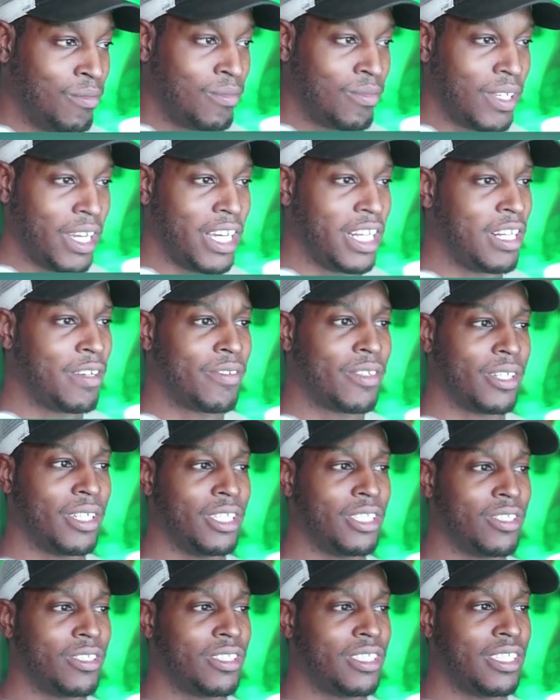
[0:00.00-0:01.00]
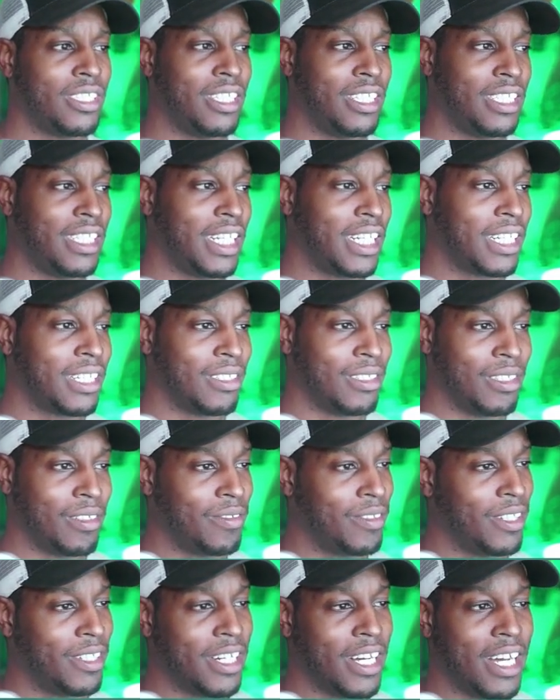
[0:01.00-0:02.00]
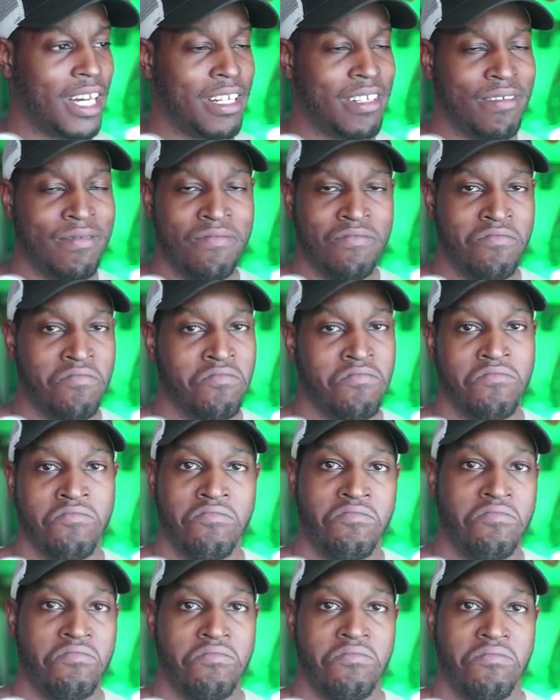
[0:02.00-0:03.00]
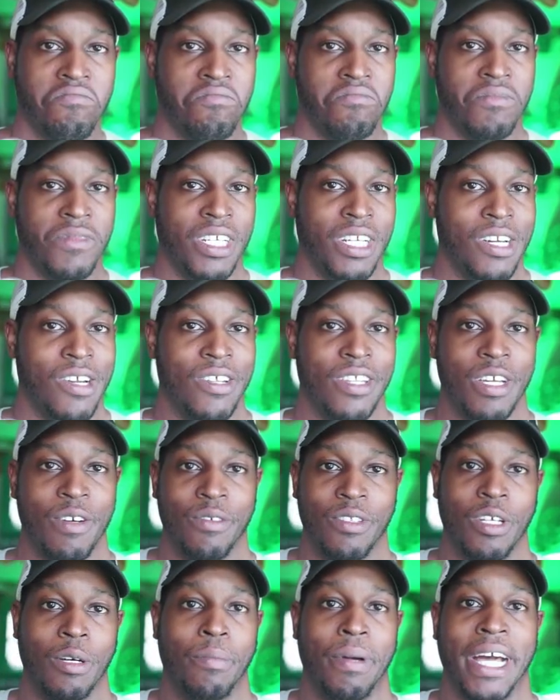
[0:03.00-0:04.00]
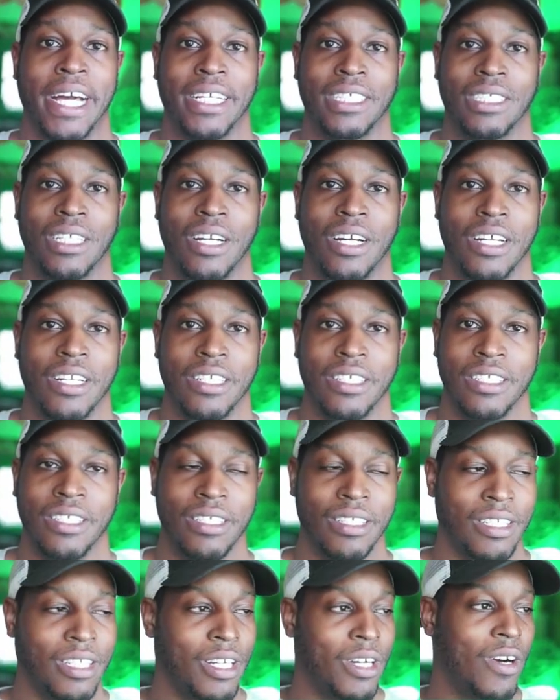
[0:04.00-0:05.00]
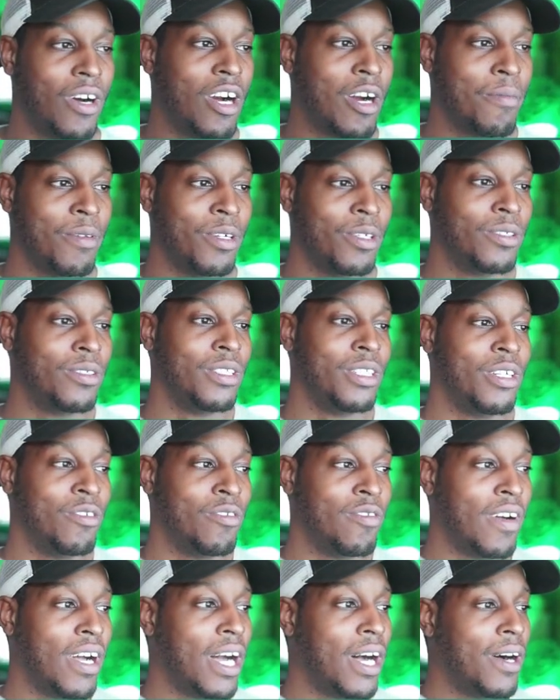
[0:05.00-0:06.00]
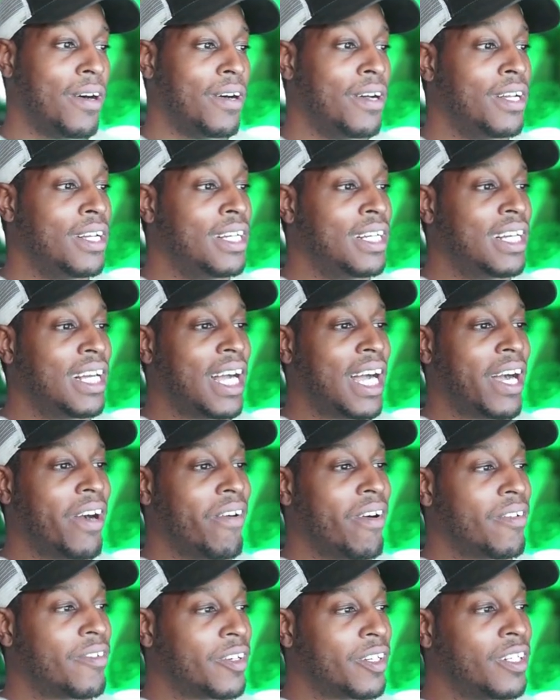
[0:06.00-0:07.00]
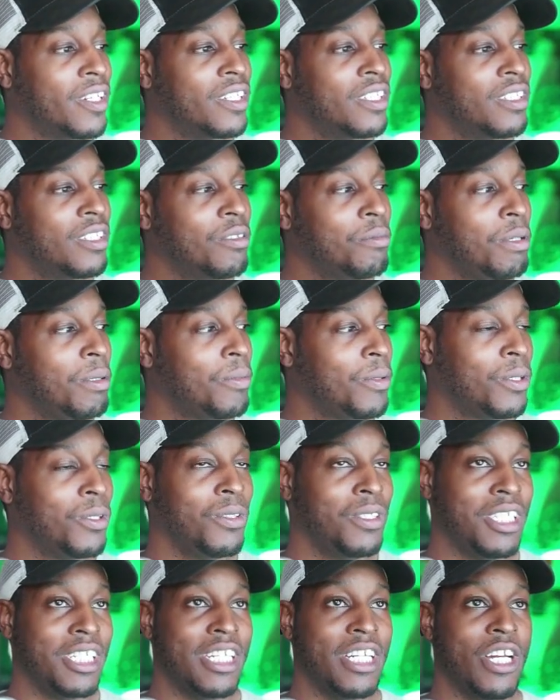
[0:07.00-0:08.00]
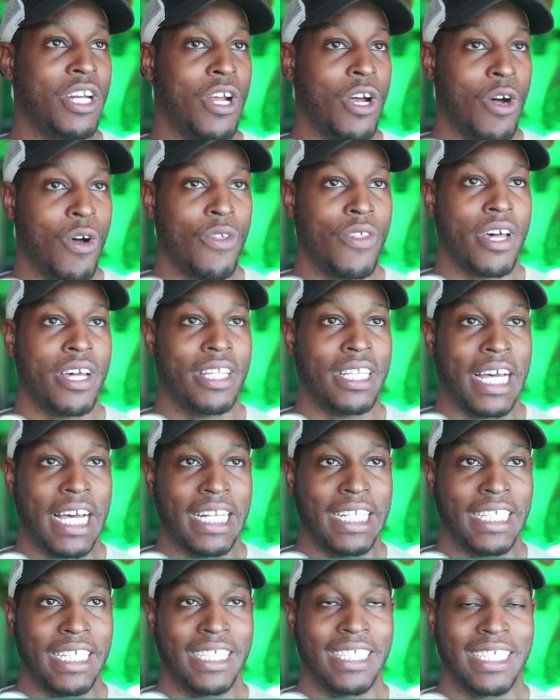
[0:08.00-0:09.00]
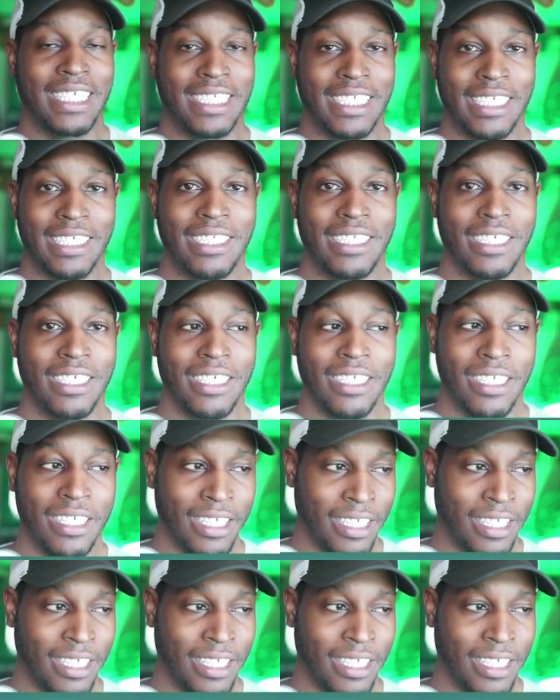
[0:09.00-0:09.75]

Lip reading: And if they're interested, they take it. If they're not, they'll pass on. No harm, no foul. However, people who didn't know that deal existed,